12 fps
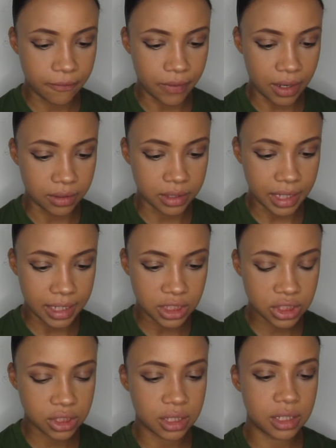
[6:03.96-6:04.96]

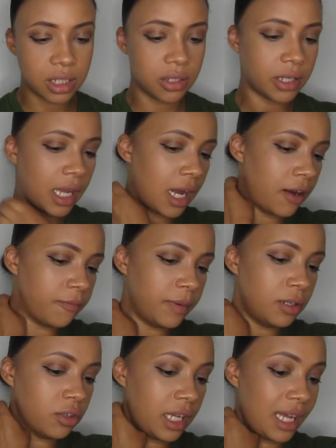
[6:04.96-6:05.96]
foundation. Okay, I've
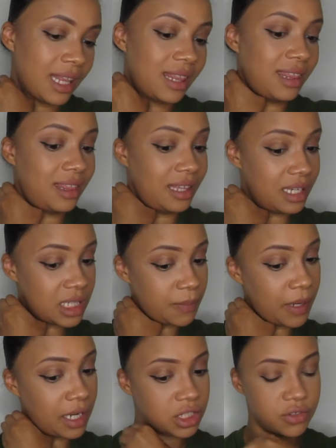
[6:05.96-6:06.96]
been looking at this
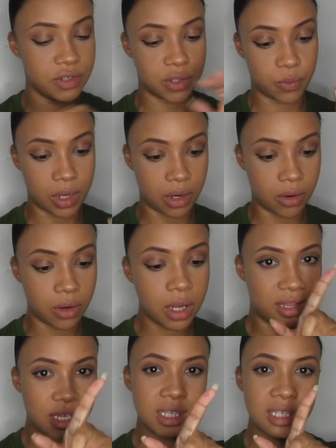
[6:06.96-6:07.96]
picture as well.
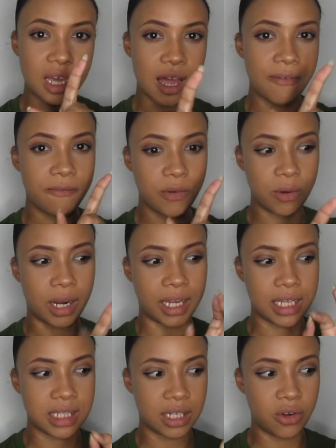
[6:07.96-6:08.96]
This I feel like
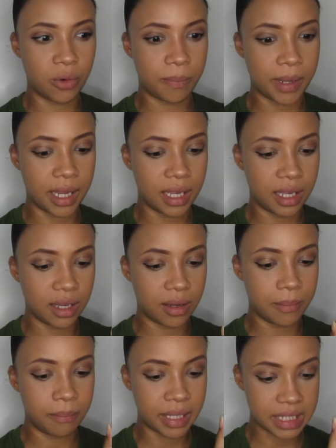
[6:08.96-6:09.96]
is a little bit
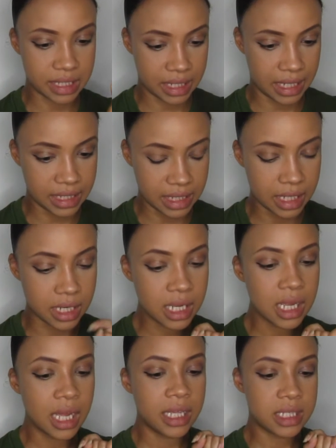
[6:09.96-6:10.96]
misleading,
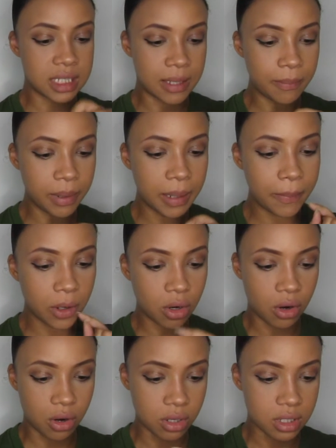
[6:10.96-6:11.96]
simply
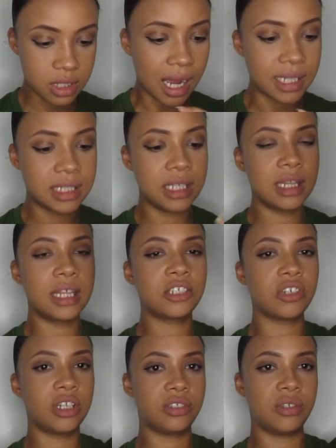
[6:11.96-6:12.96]
because I see that they're
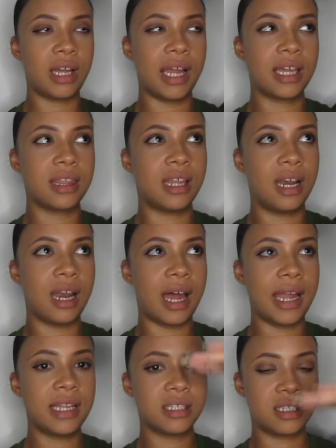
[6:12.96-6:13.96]
trying to do like the
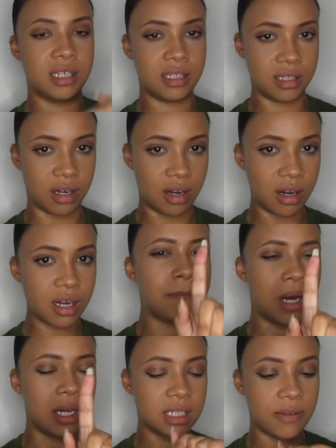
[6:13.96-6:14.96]
light to dark,
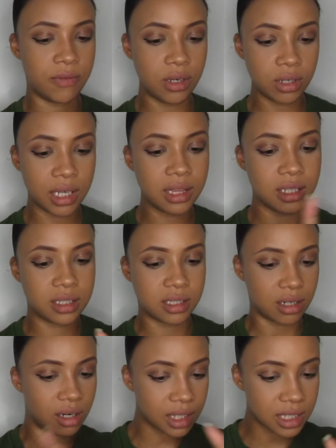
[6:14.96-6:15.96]
but if you look in the
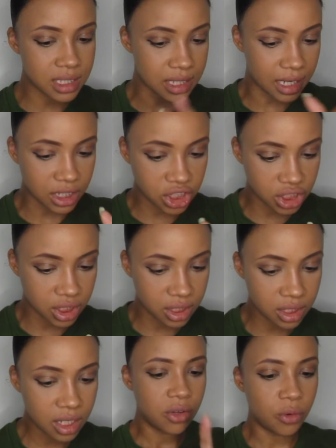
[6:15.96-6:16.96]
darker
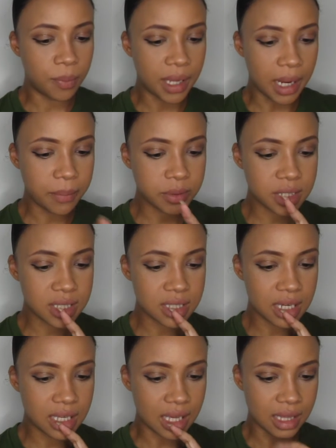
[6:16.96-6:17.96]
section, you'll be able to
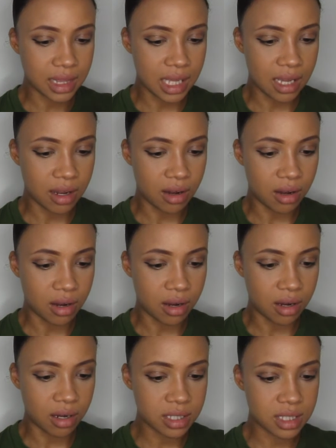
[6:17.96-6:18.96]
see that there
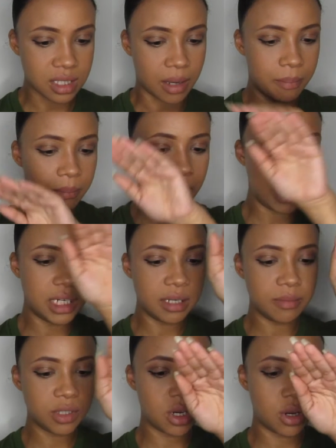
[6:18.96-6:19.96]
are some
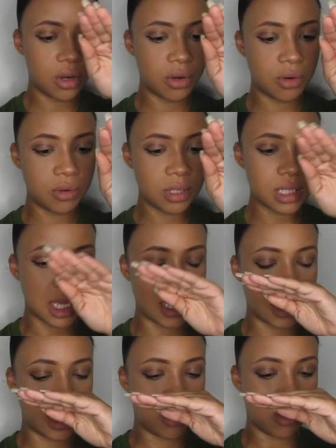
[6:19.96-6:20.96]
medium tones, and
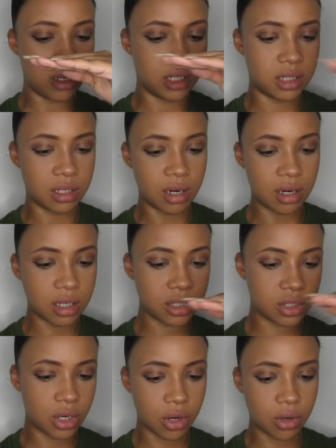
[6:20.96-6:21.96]
then you've got a dark
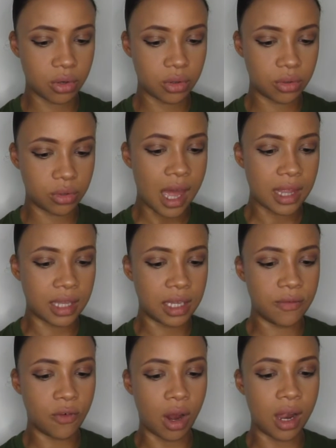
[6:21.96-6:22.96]
tone, and then
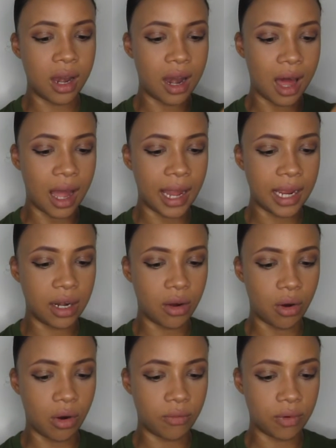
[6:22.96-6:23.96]
you've got a line
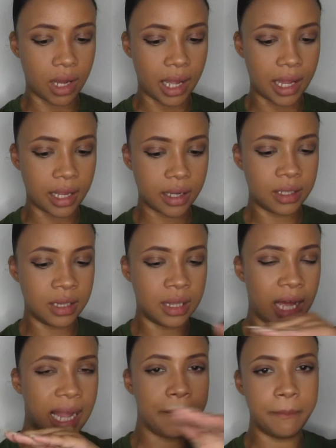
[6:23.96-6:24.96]
of like
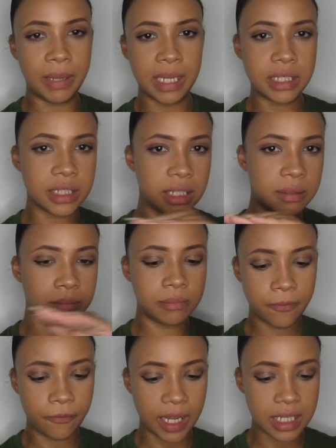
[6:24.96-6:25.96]
light medium
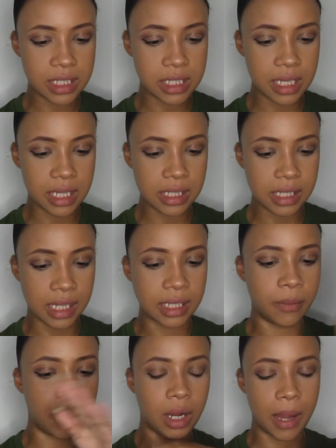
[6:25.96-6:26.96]
faces, and
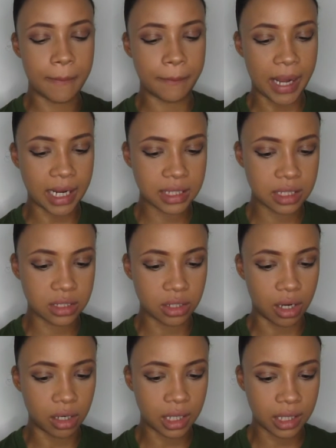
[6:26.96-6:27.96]
then we're going back to
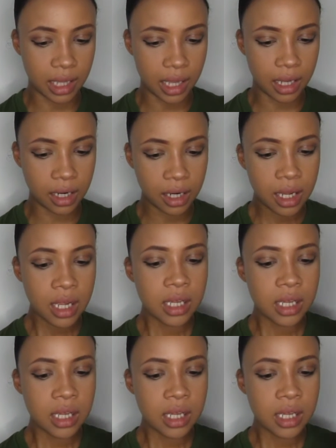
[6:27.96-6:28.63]
dark again.